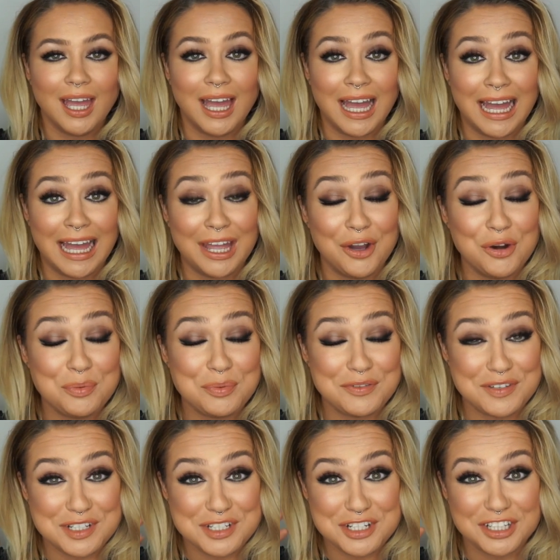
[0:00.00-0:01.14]
I hope you've
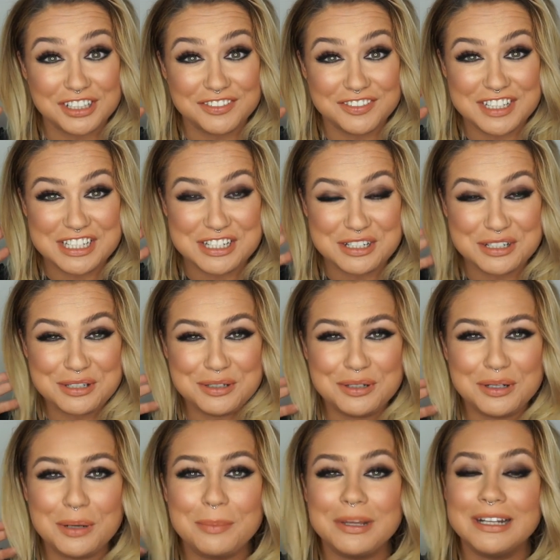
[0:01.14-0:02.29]
enjoyed the video.